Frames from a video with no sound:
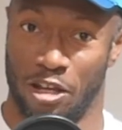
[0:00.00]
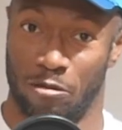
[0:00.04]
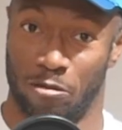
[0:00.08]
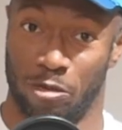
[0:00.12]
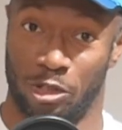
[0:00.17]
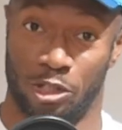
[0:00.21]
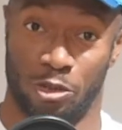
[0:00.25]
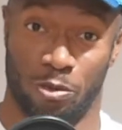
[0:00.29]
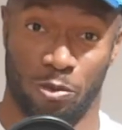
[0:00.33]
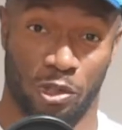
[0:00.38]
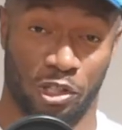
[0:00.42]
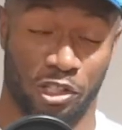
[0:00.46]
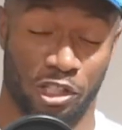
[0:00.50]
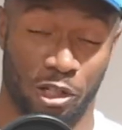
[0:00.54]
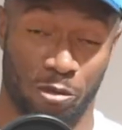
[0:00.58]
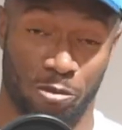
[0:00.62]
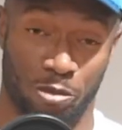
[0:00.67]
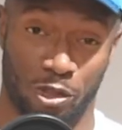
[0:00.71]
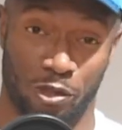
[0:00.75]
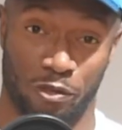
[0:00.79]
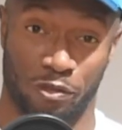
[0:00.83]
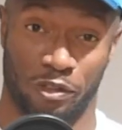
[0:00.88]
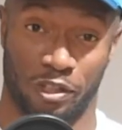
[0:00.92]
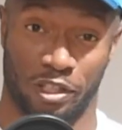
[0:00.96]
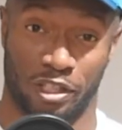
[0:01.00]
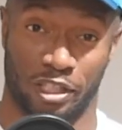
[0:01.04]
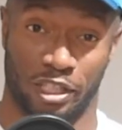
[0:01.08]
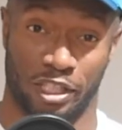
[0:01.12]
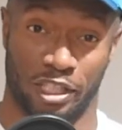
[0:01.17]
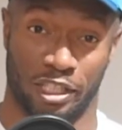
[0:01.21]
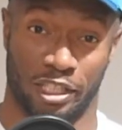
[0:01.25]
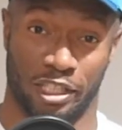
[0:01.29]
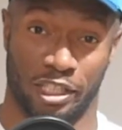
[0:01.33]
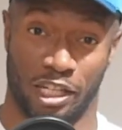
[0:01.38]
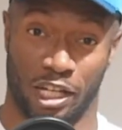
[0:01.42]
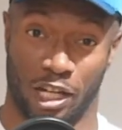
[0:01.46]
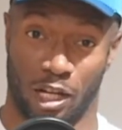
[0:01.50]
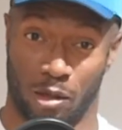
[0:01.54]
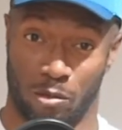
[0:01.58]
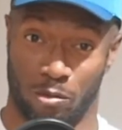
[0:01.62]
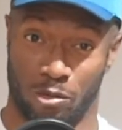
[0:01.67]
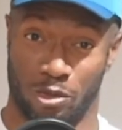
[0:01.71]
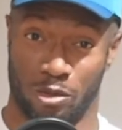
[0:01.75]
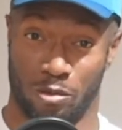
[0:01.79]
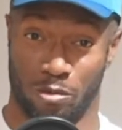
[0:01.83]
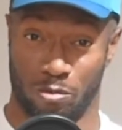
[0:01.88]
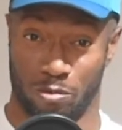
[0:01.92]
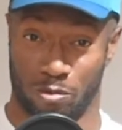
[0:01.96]
But it worked out perfectly.
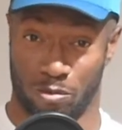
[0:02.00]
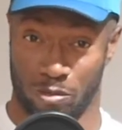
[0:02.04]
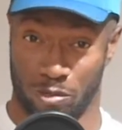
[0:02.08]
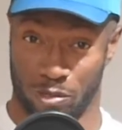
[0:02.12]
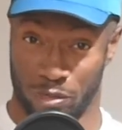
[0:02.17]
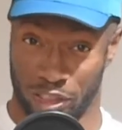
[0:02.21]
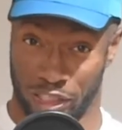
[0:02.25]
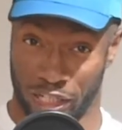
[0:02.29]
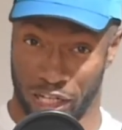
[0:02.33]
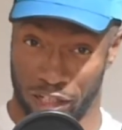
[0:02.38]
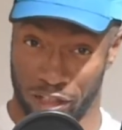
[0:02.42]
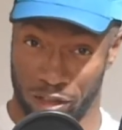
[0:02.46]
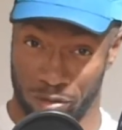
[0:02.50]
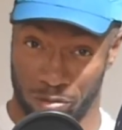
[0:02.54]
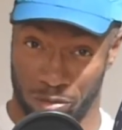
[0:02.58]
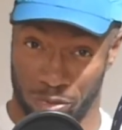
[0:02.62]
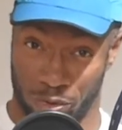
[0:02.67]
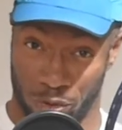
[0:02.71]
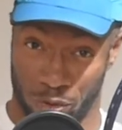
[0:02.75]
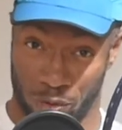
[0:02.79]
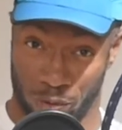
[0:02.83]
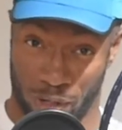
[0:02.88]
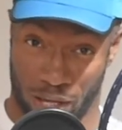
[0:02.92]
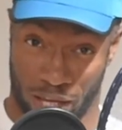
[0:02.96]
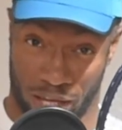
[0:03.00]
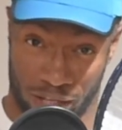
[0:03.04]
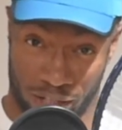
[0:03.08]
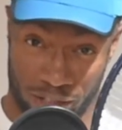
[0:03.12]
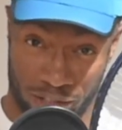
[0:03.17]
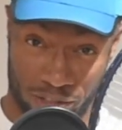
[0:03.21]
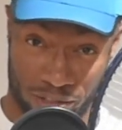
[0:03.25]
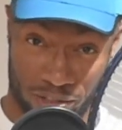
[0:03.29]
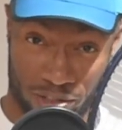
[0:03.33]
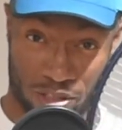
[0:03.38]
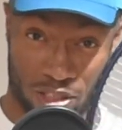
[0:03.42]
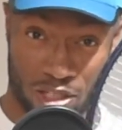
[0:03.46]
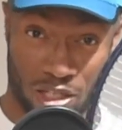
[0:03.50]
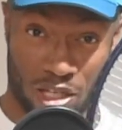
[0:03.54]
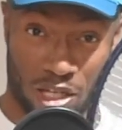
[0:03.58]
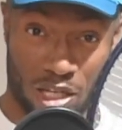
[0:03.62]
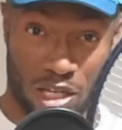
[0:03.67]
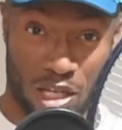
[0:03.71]
Diadem Pro X